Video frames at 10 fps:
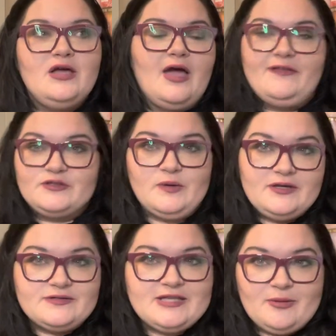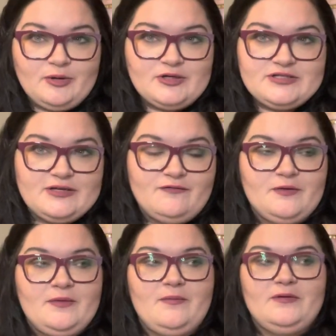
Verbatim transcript: and that's why you stop purchasing from them.